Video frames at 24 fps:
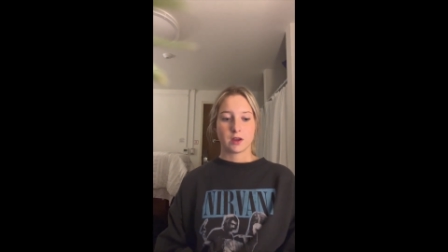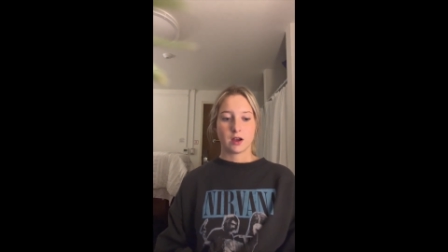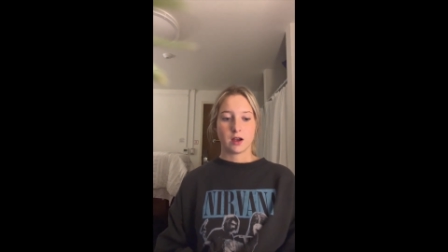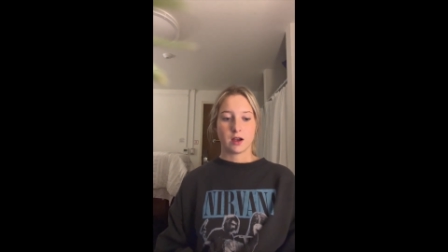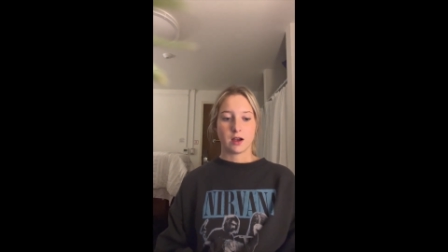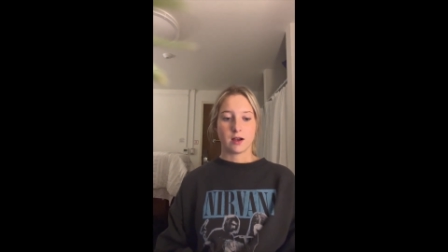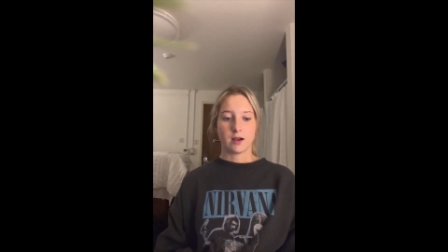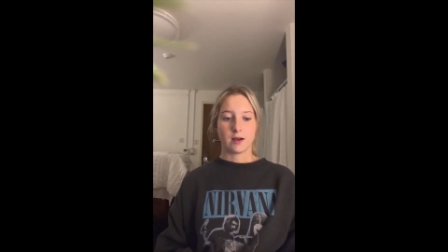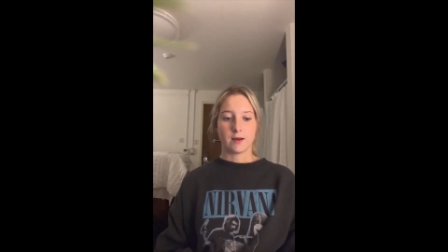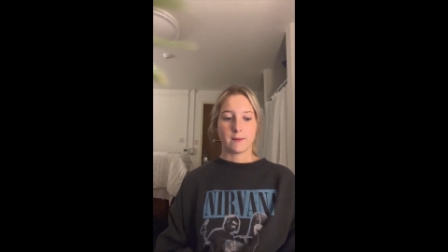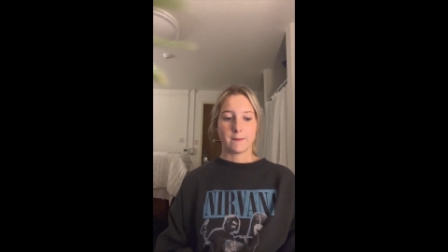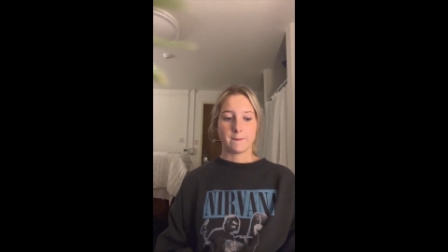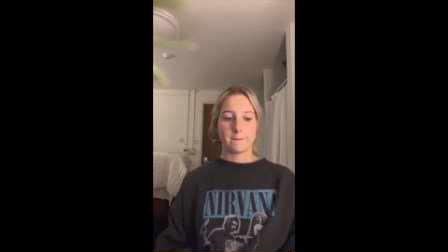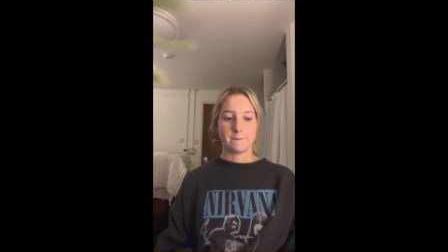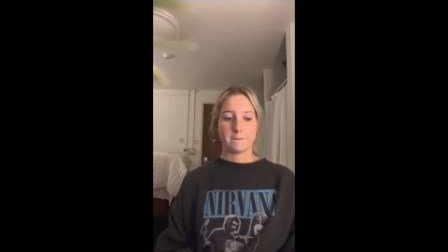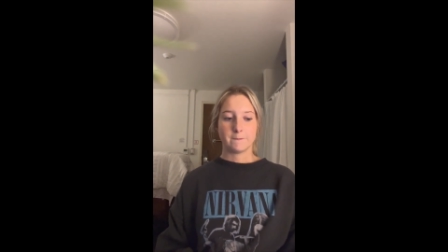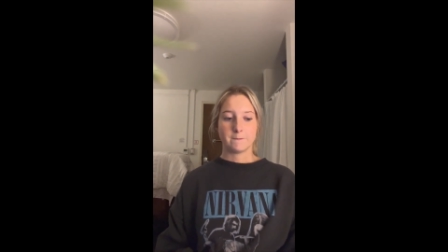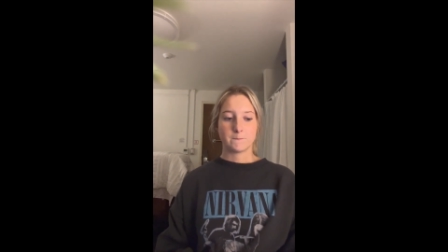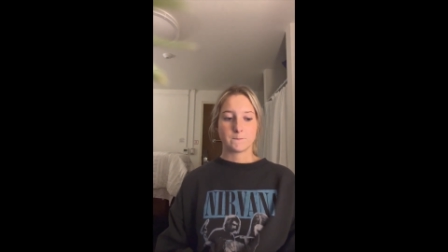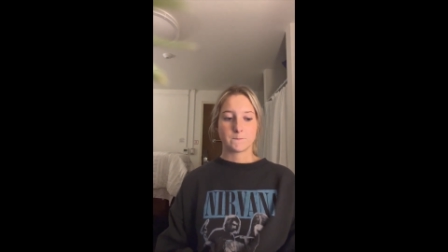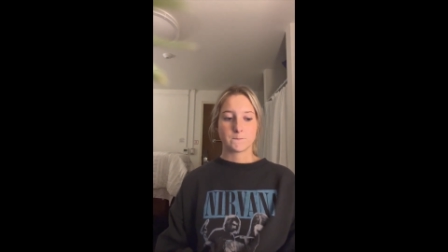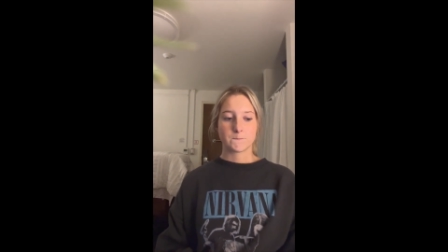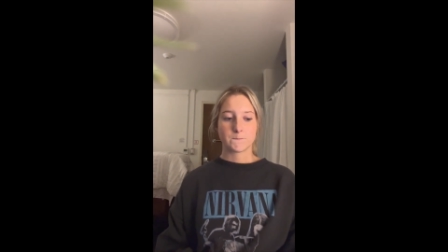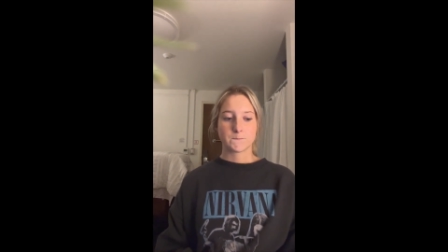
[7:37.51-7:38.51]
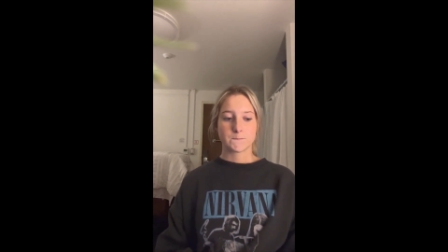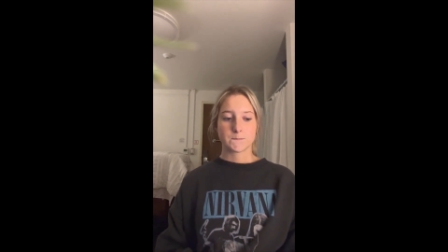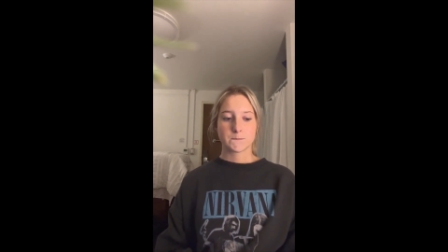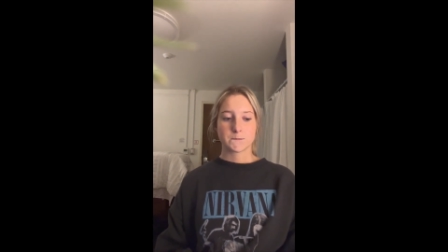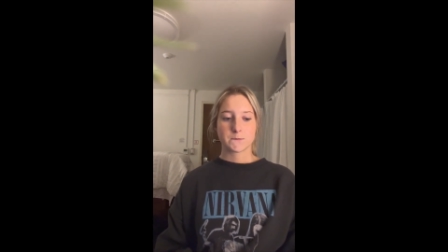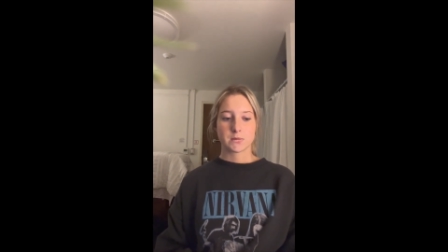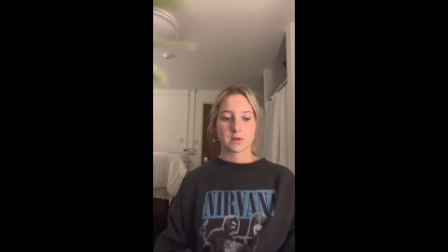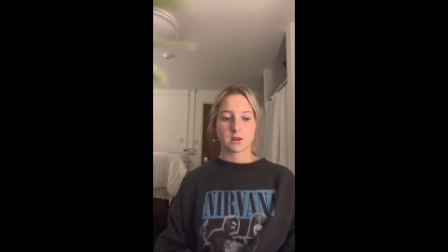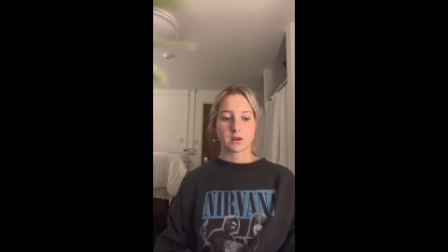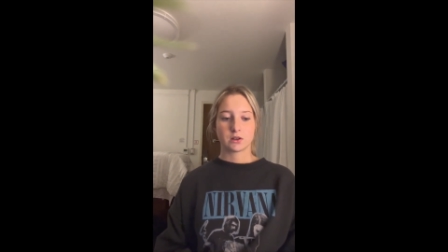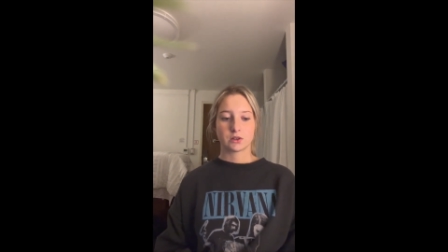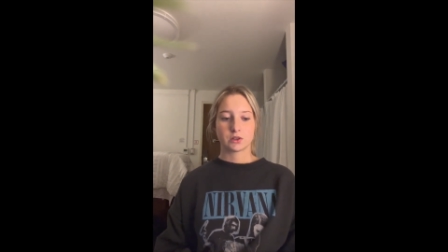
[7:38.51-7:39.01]

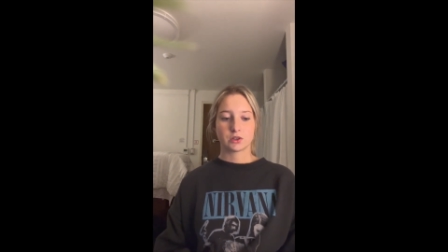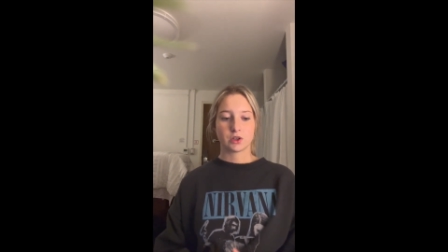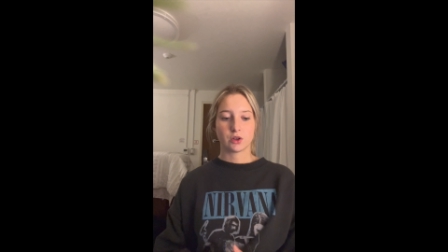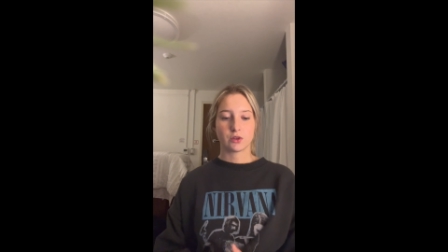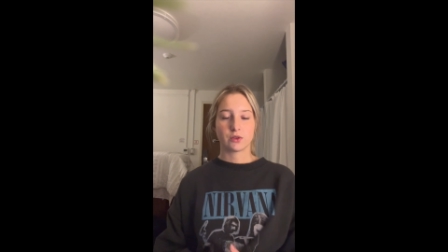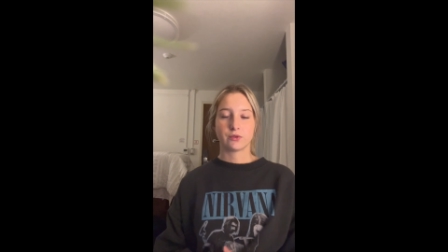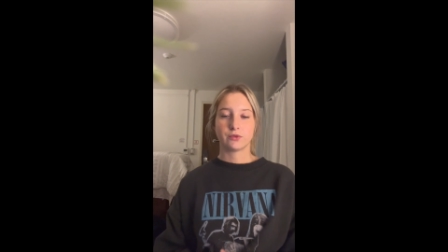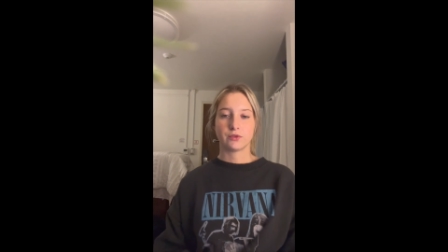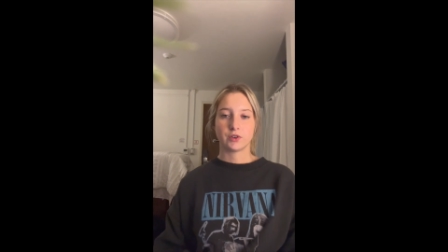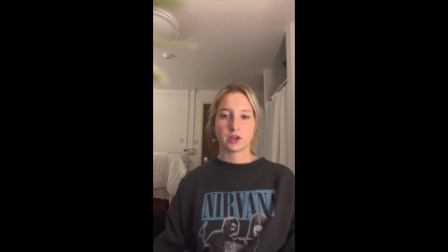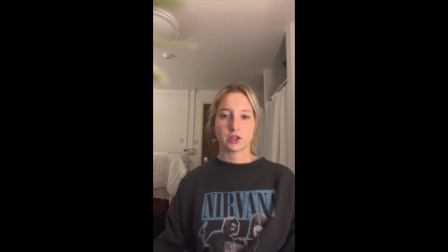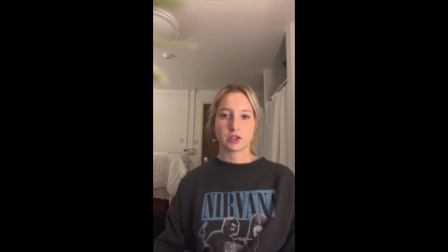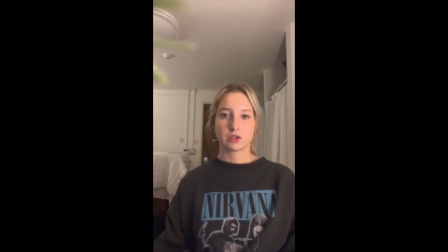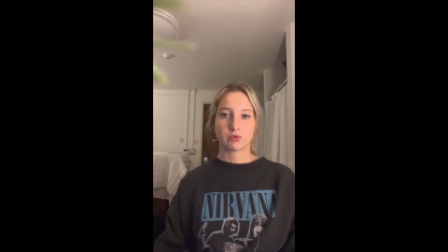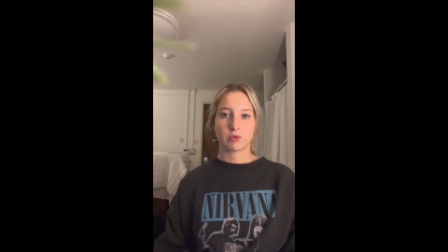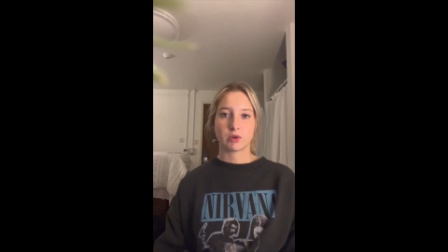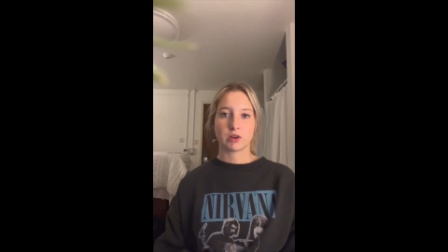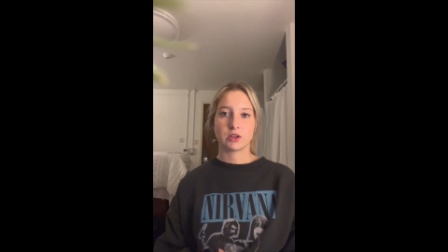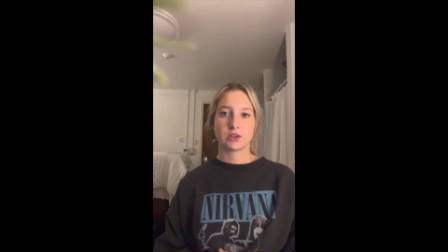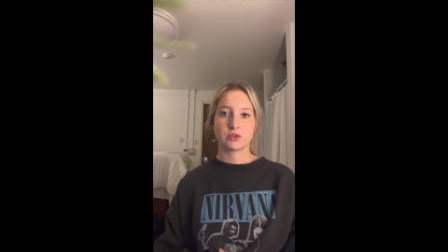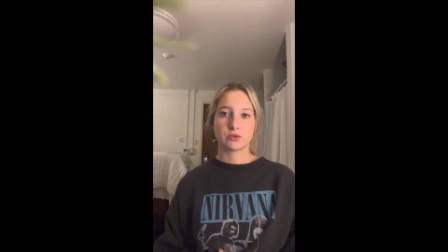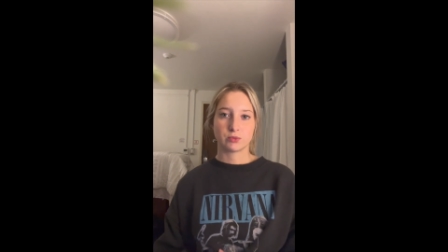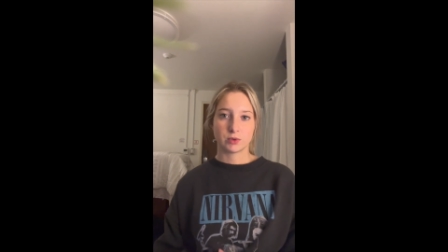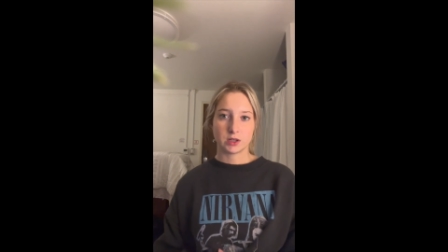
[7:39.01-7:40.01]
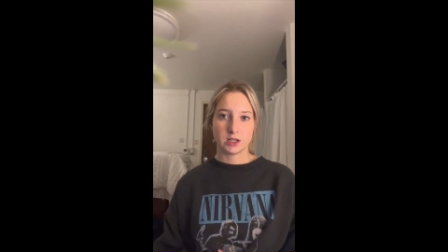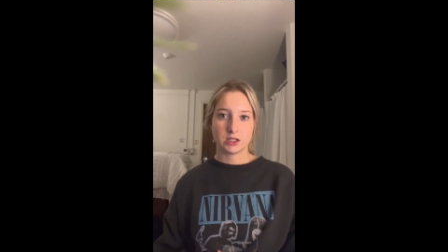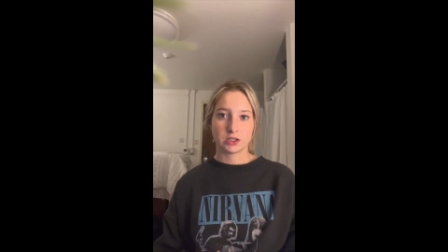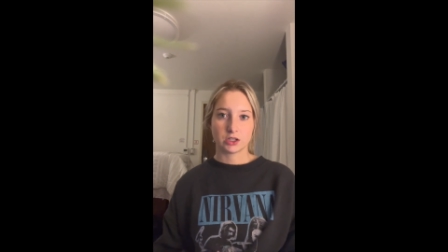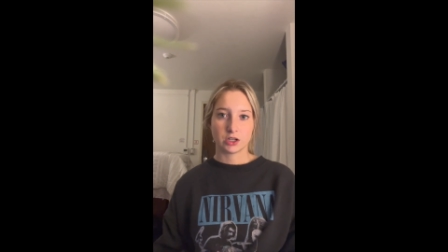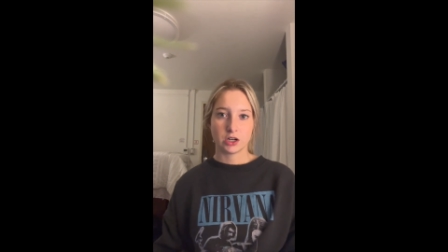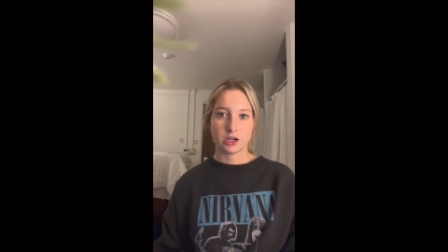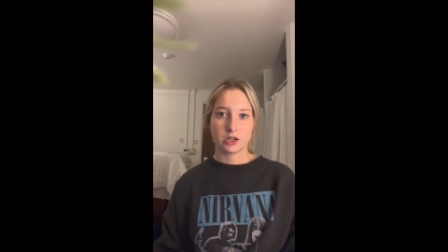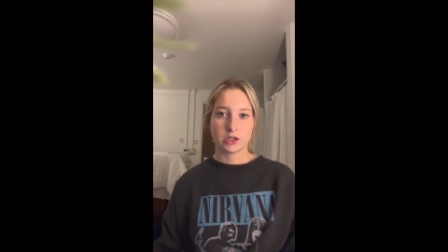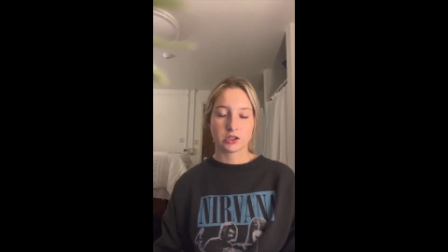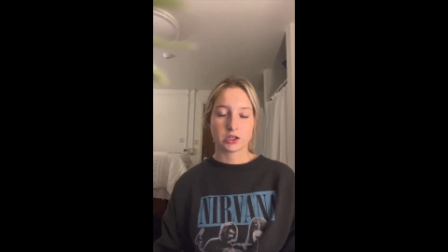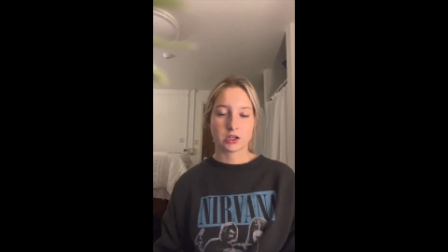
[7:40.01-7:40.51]
So the first one is
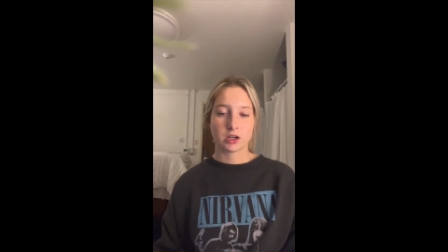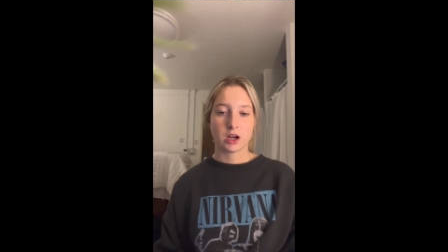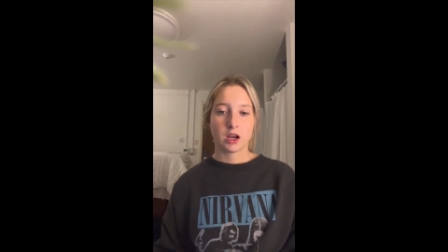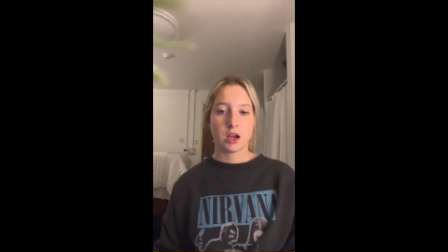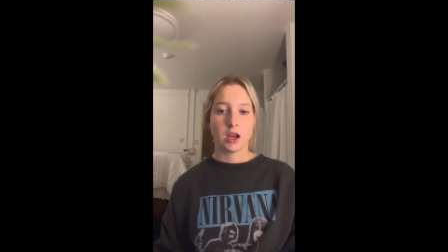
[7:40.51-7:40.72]
research.